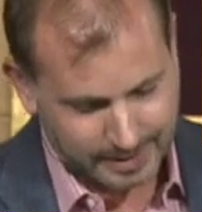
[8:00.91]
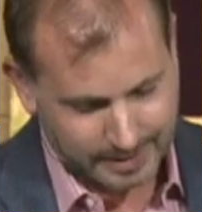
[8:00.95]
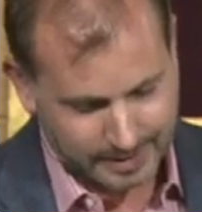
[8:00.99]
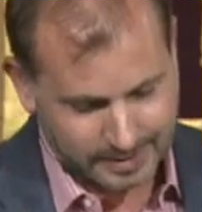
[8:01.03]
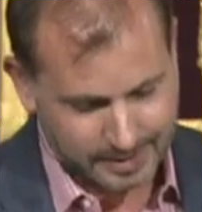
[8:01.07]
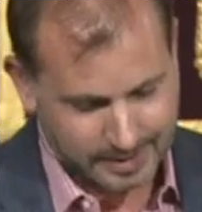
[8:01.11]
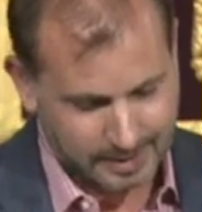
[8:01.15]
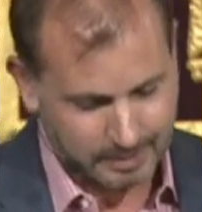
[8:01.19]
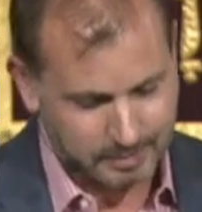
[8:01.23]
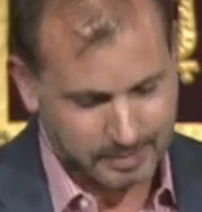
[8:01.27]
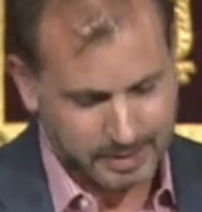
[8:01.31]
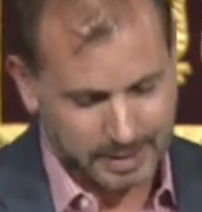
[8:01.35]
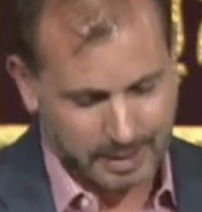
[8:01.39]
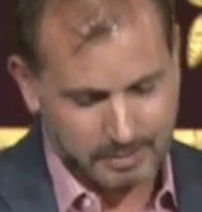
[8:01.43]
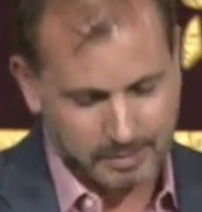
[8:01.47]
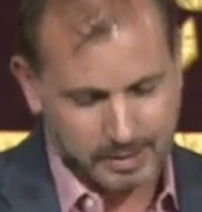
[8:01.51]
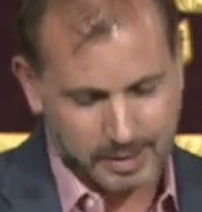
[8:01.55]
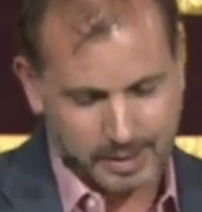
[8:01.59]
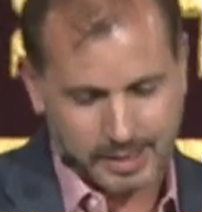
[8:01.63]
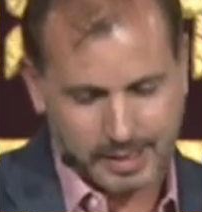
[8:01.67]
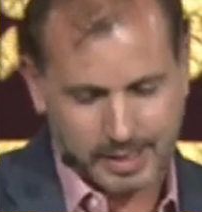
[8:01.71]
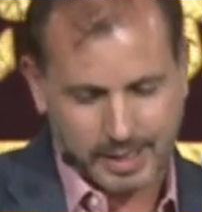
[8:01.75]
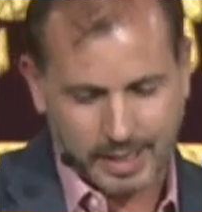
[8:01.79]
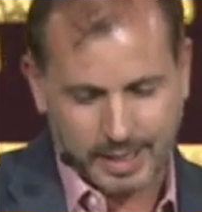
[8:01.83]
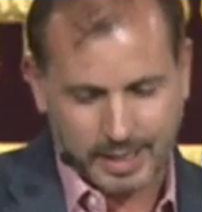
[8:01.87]
Sometimes
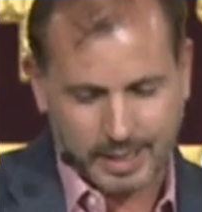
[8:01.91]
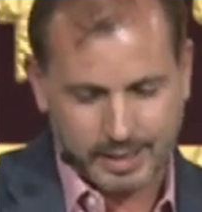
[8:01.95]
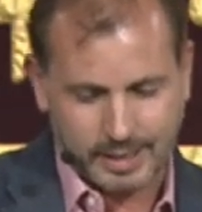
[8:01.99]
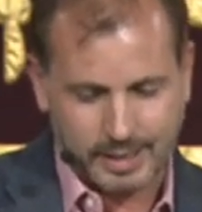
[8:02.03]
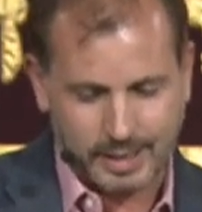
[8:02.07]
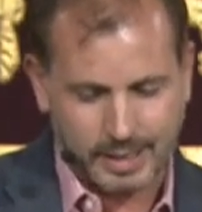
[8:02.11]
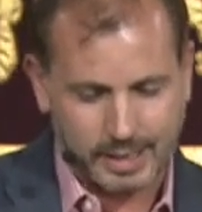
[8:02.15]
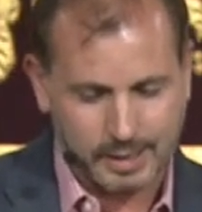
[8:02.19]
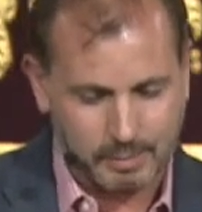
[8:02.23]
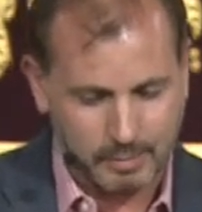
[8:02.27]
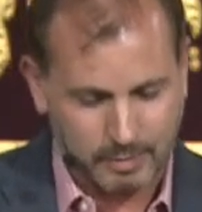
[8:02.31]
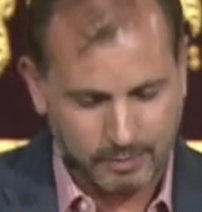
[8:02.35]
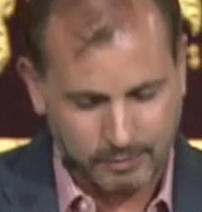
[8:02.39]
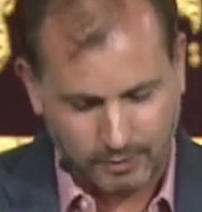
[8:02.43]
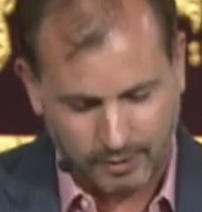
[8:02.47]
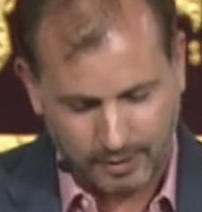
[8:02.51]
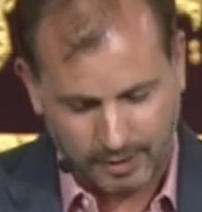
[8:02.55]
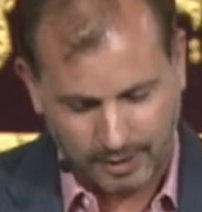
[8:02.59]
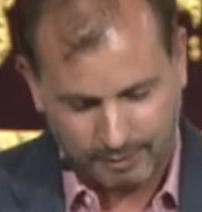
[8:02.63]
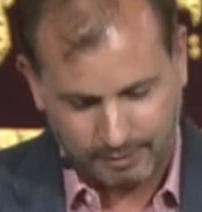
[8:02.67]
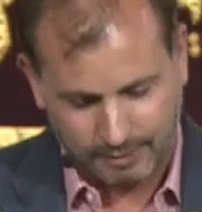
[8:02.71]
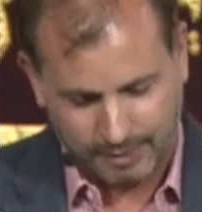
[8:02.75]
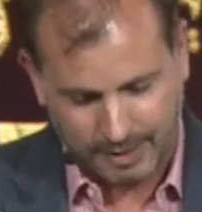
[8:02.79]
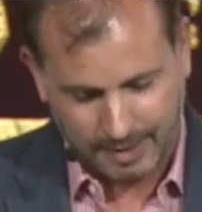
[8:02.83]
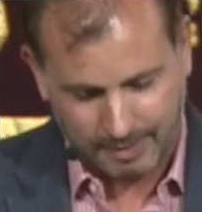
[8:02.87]
they say it takes me
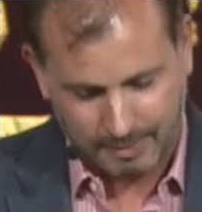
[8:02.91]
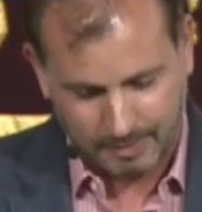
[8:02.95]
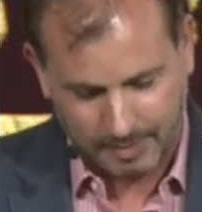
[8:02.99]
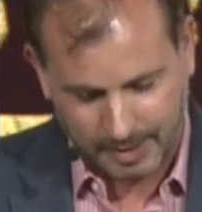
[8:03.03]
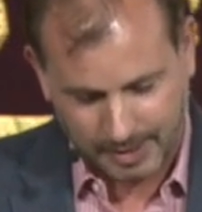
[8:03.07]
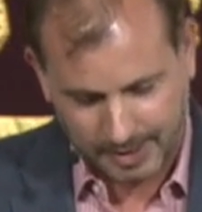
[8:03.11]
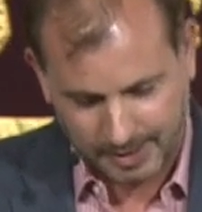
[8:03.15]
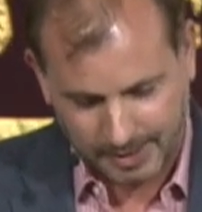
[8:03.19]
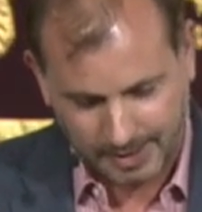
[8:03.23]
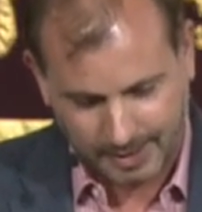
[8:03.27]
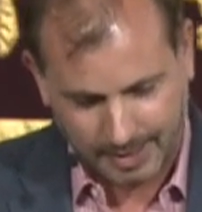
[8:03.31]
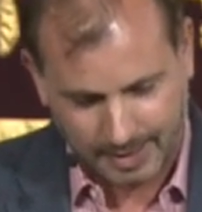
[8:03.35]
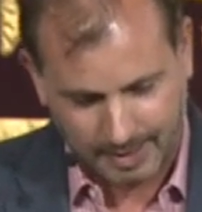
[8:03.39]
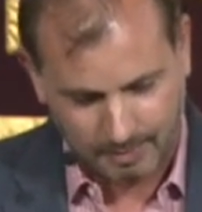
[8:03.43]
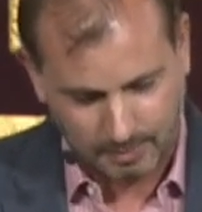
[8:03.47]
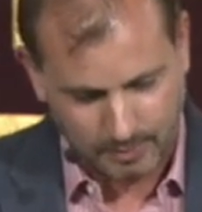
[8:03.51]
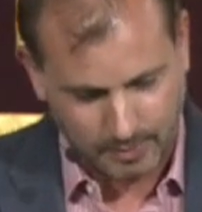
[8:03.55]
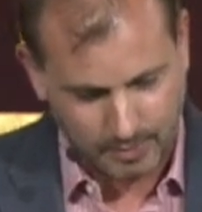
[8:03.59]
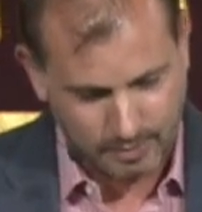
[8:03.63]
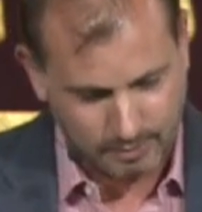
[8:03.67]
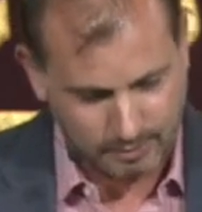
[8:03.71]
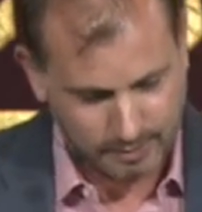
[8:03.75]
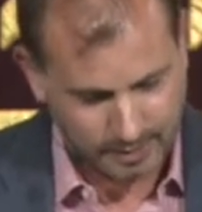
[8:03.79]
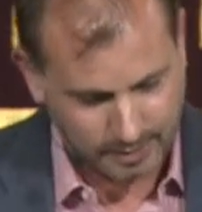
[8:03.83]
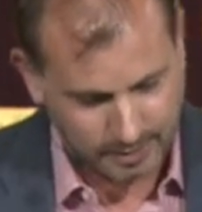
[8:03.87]
45 minutes to get
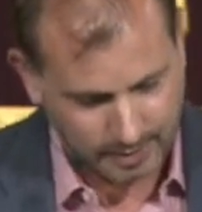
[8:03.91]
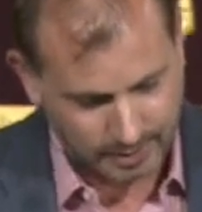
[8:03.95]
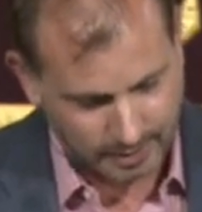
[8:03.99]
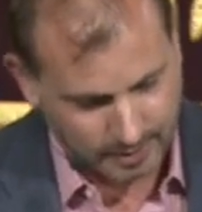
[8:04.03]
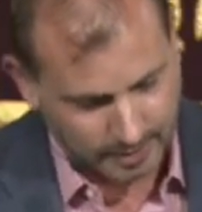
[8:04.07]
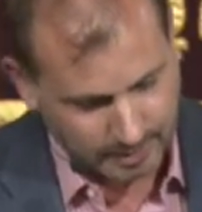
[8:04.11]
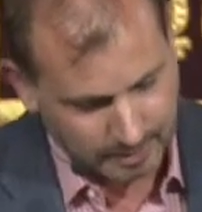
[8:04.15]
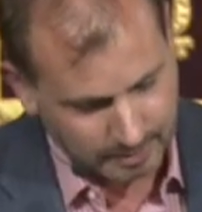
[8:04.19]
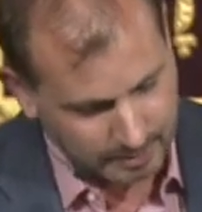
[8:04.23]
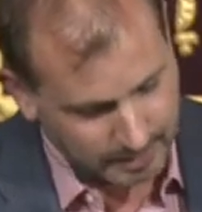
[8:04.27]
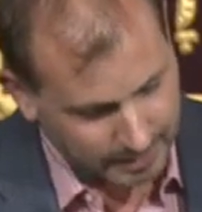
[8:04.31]
moving, you know.